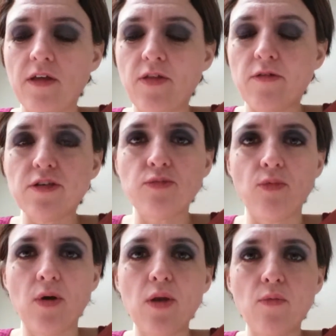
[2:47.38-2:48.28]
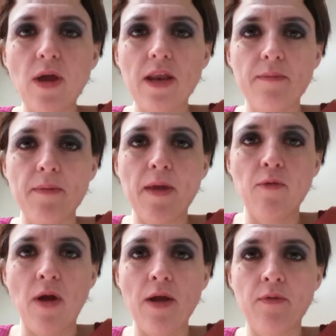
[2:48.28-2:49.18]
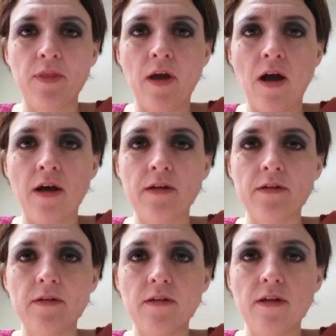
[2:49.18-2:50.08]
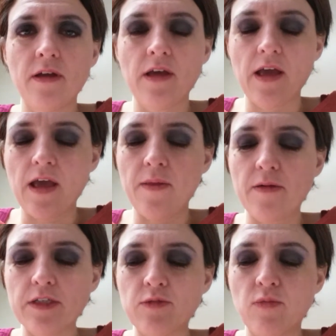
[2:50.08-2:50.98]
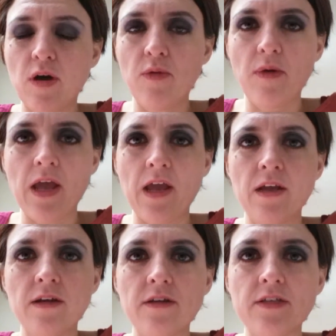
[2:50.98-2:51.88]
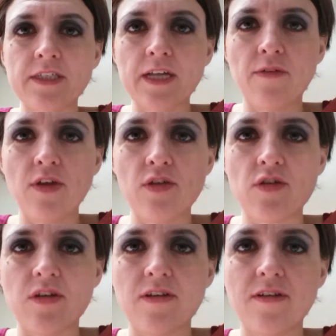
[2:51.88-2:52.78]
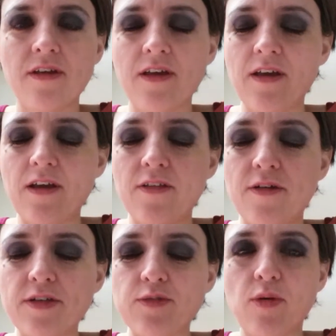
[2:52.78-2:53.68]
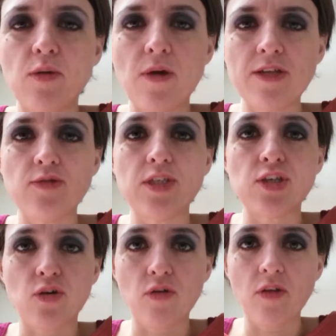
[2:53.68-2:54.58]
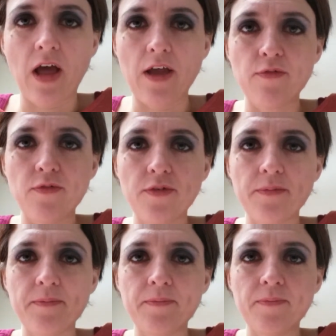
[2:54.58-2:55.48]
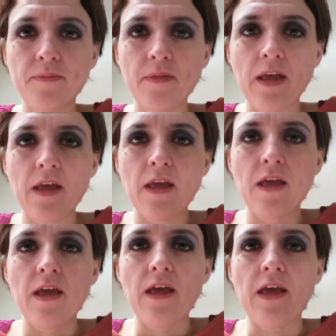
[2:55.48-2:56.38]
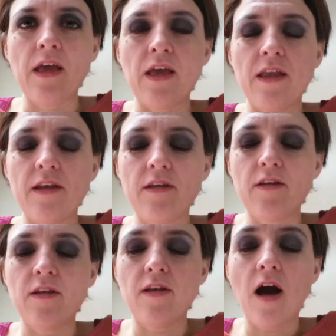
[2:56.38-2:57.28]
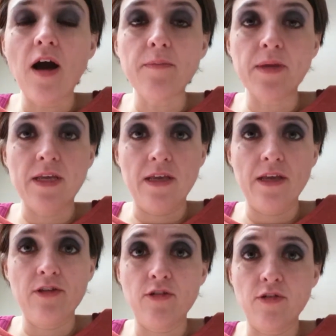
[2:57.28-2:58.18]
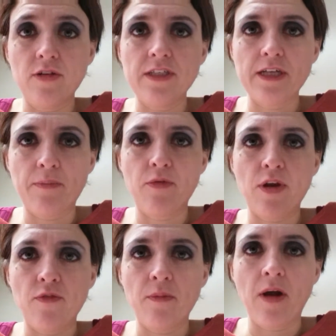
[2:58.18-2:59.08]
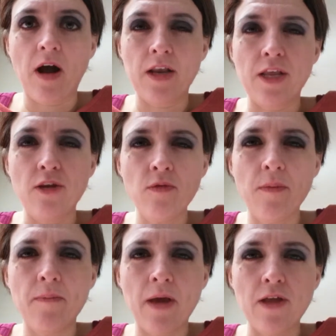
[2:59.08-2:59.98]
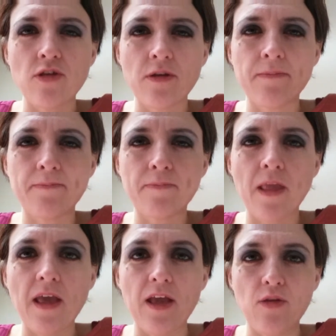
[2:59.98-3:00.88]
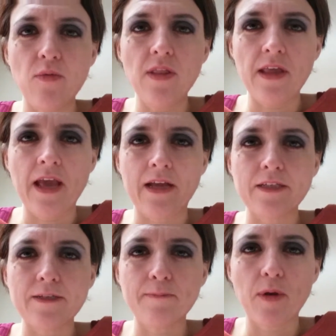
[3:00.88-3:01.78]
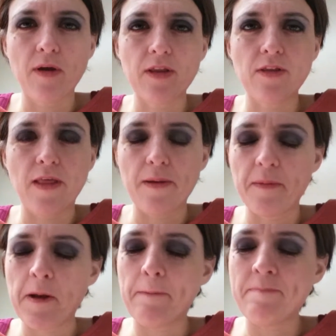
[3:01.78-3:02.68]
There is one way to be made right with God, and there is one way to salvation, and there is one way to eternal life and not being eternally separated from God. Can you imagine? And you really can't, but I'll get into that in a minute.